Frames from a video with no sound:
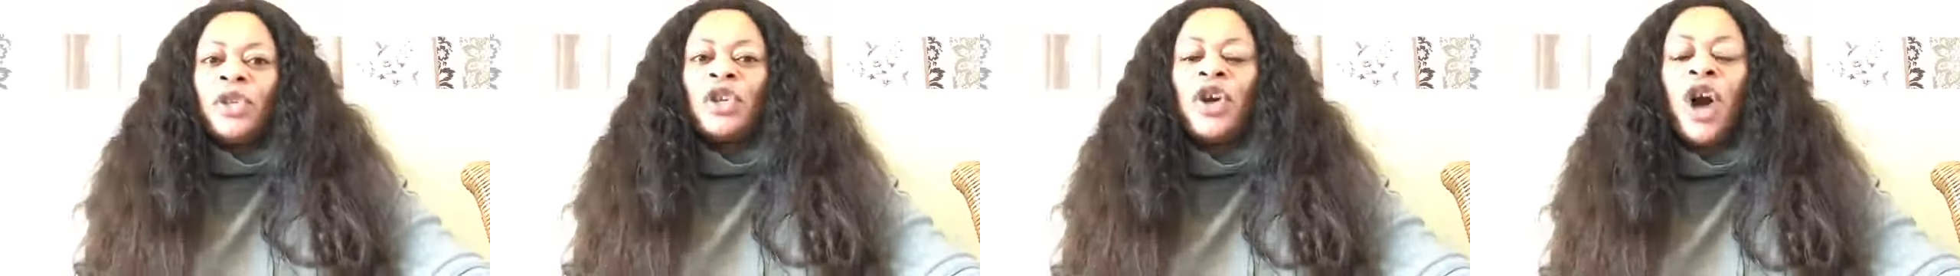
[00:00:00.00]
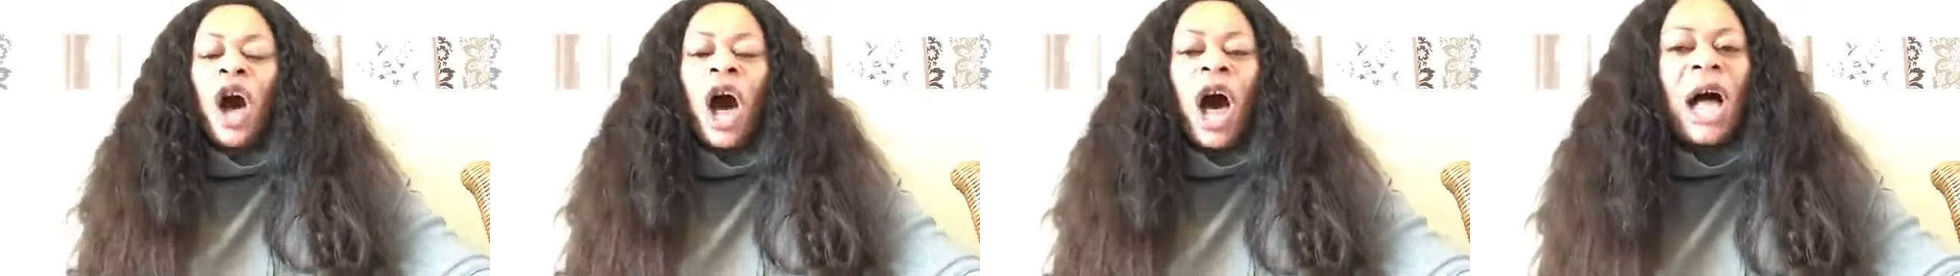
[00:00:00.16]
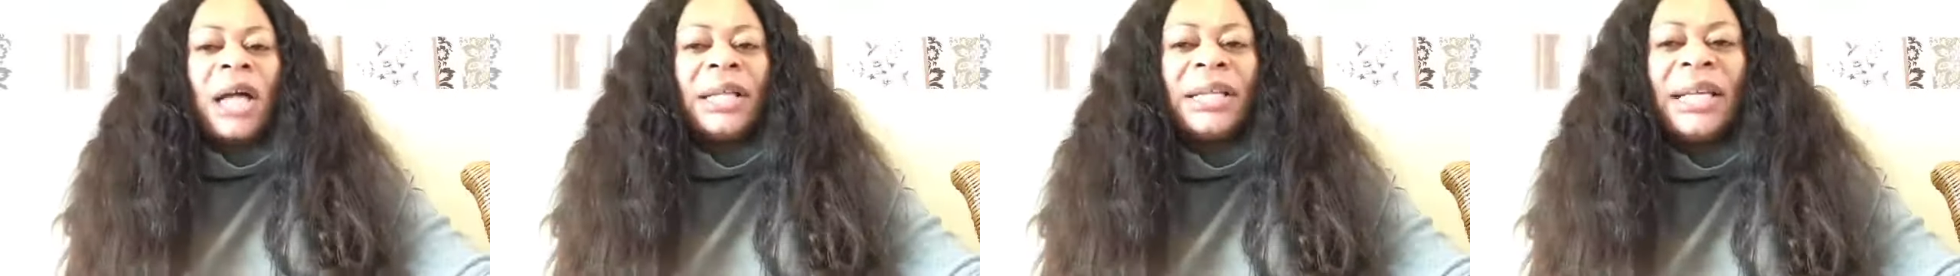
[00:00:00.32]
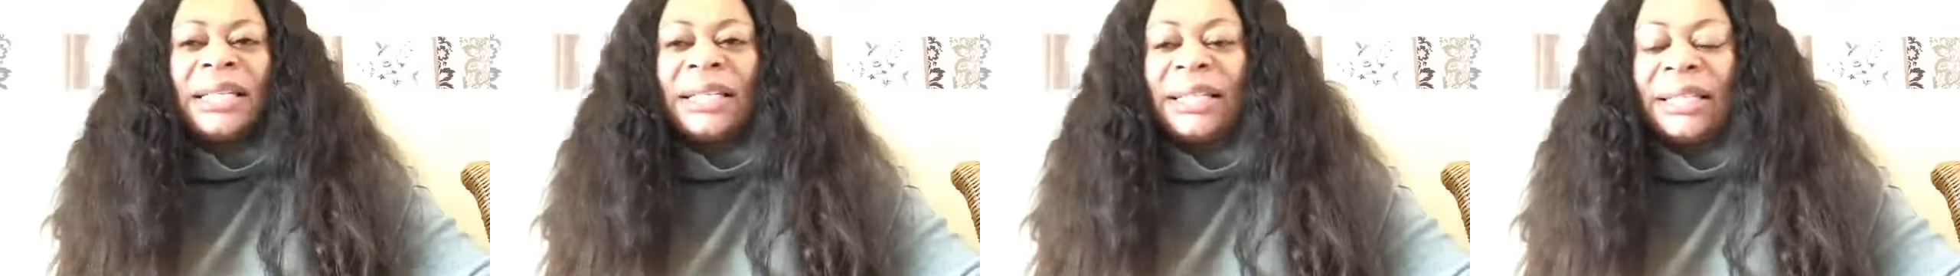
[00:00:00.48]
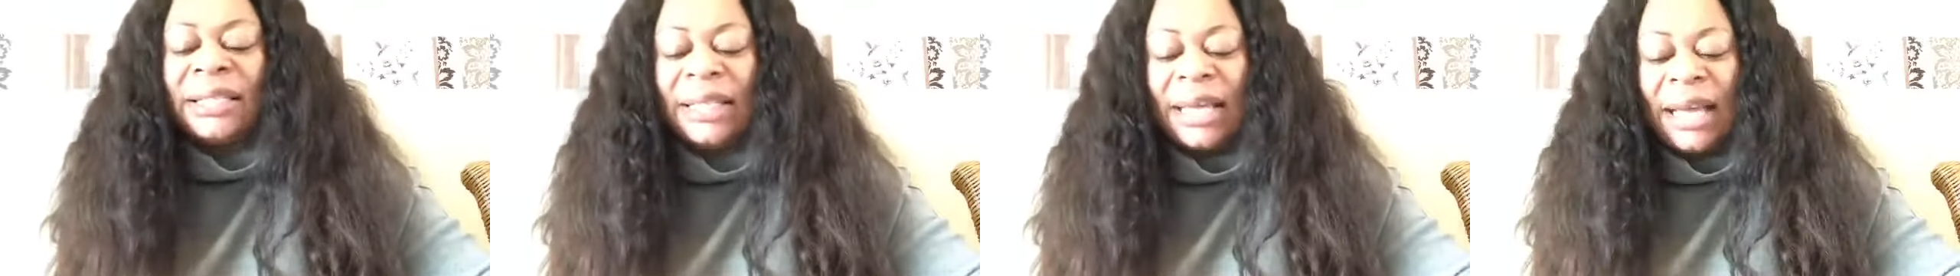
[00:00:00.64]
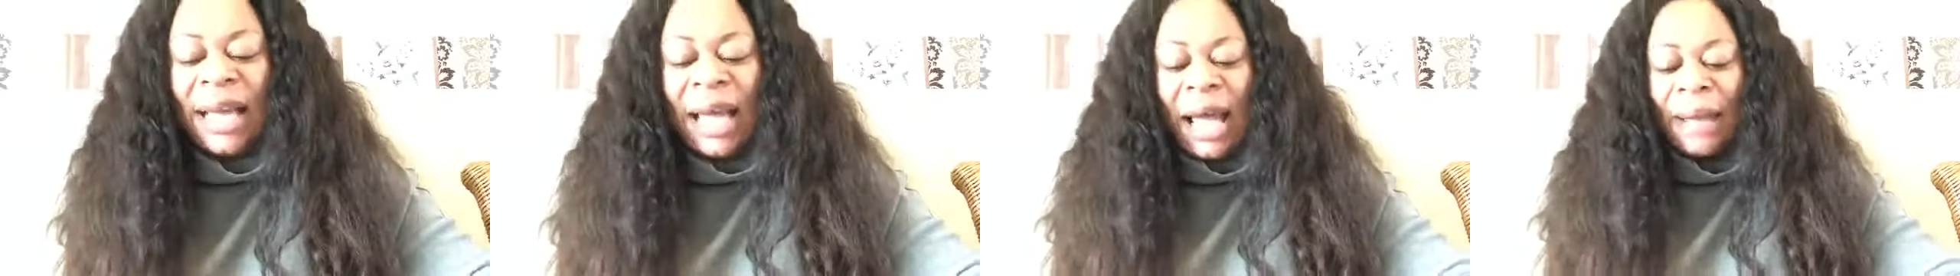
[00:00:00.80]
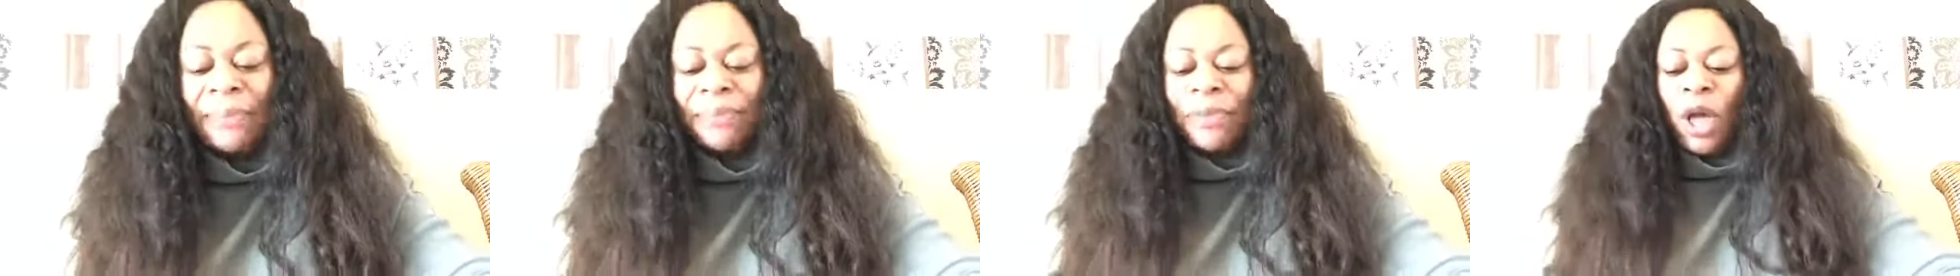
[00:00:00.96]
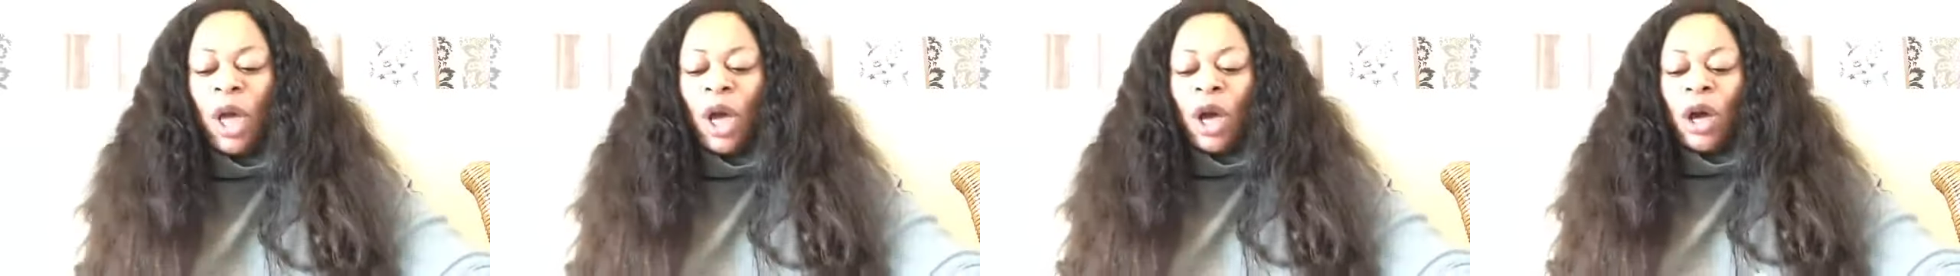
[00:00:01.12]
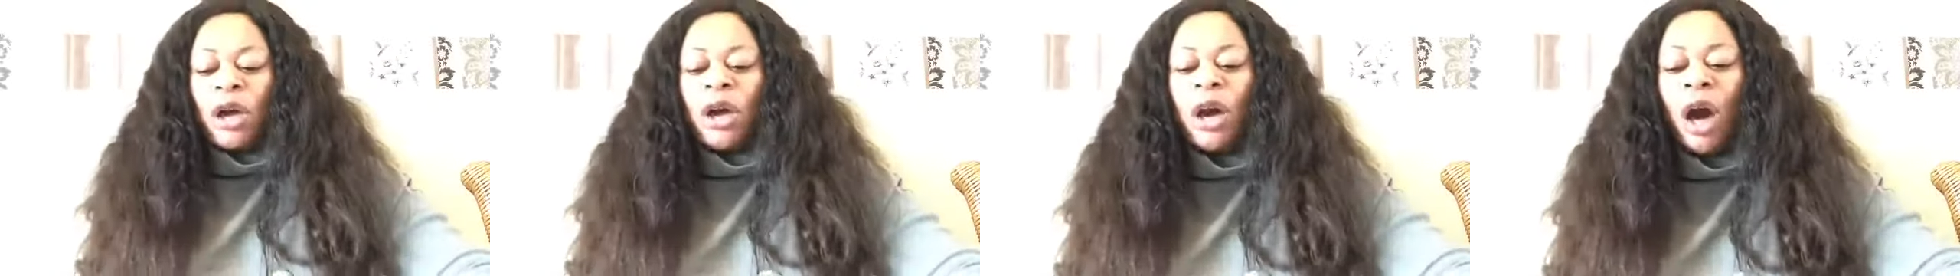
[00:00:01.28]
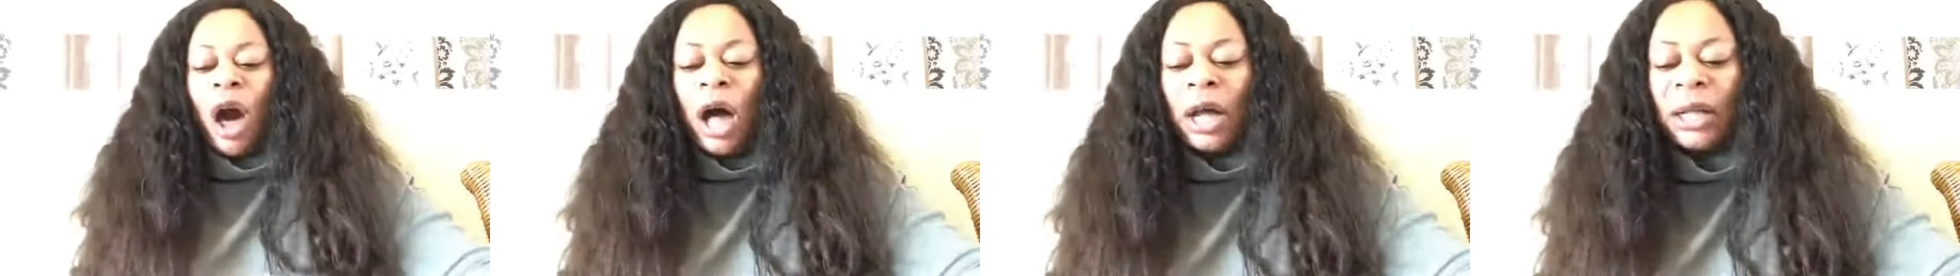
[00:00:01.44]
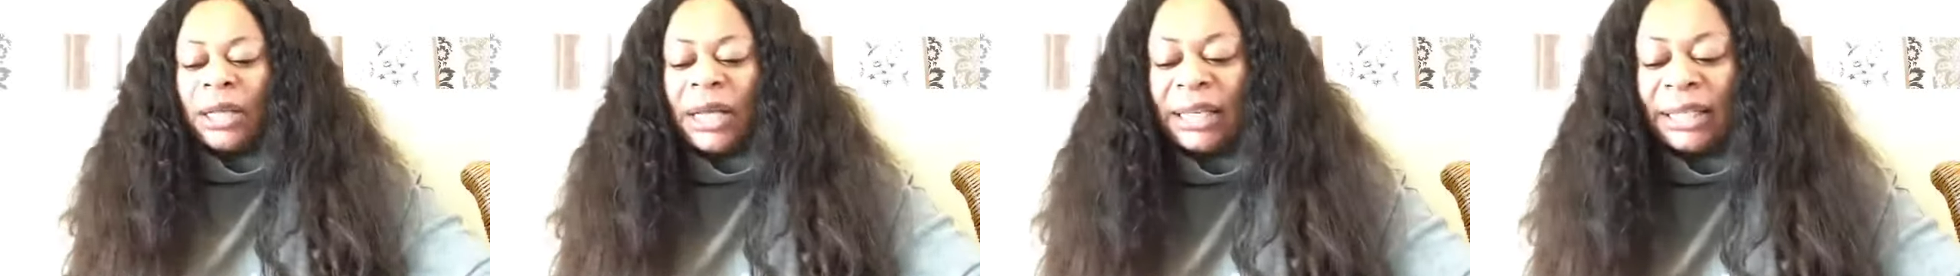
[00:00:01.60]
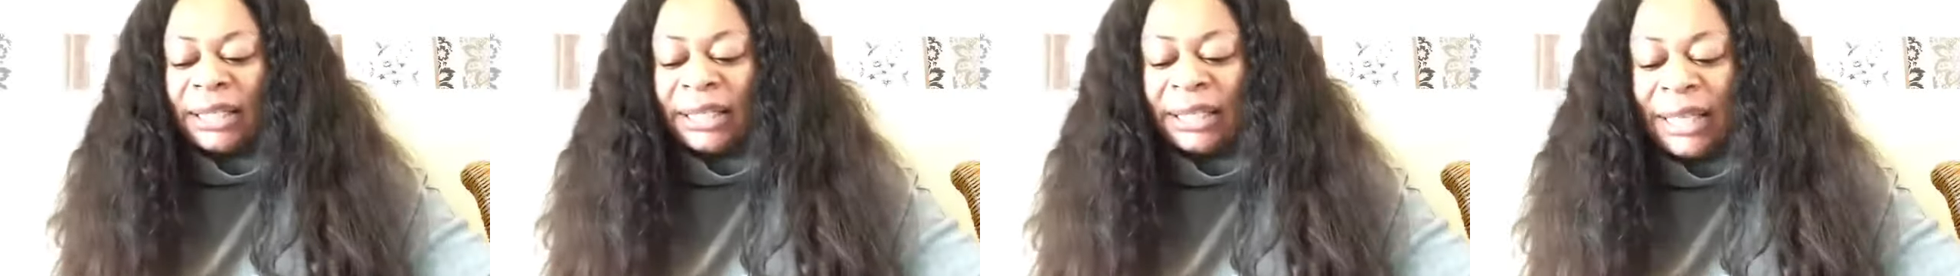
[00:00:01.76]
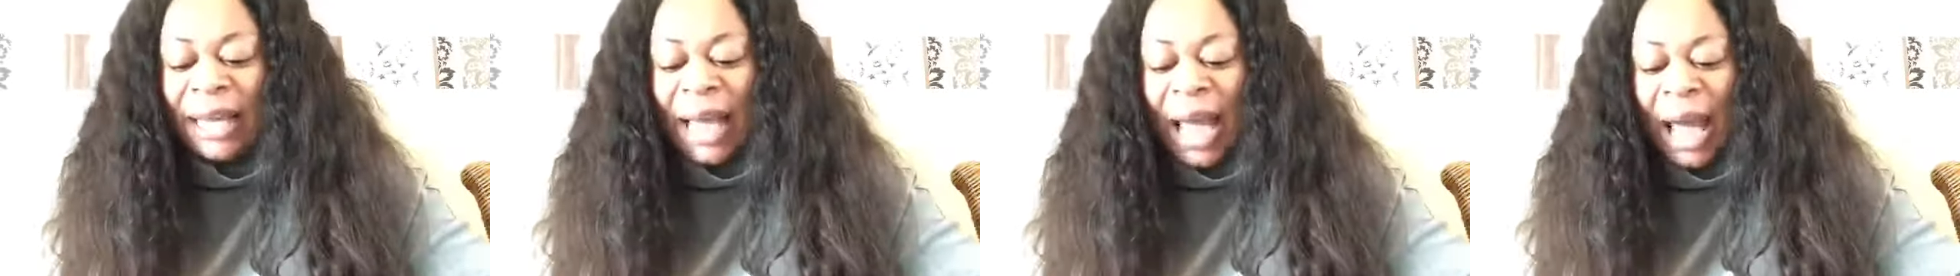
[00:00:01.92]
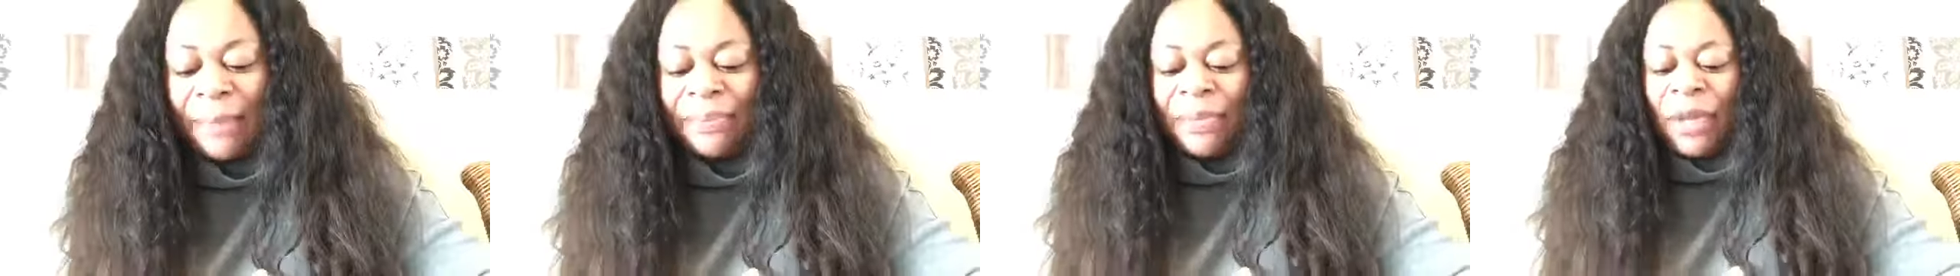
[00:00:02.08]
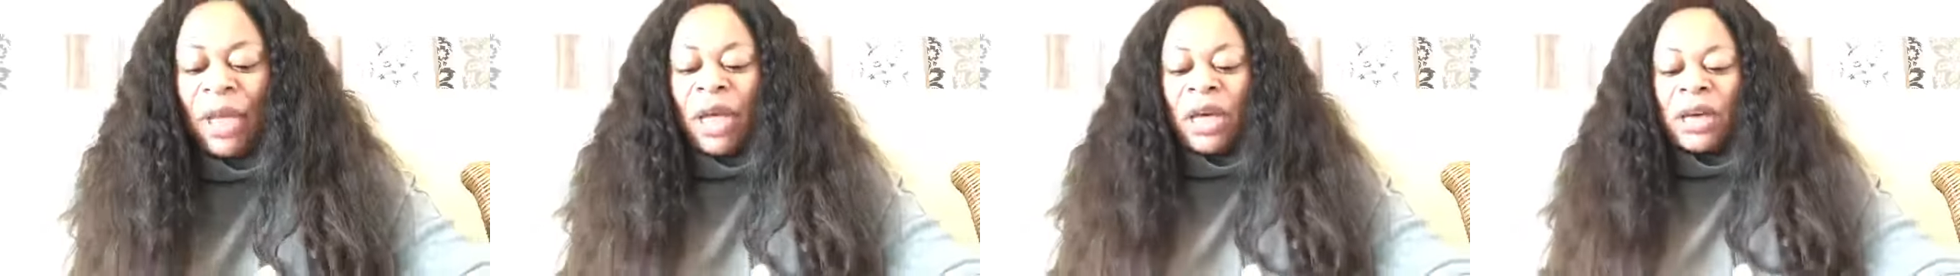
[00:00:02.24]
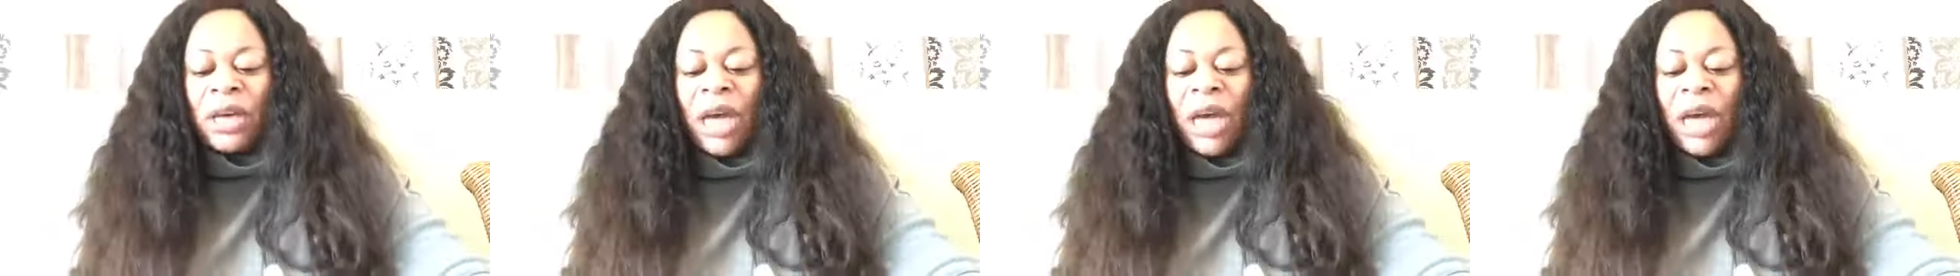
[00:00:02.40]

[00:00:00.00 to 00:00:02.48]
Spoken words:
God is here. God is here.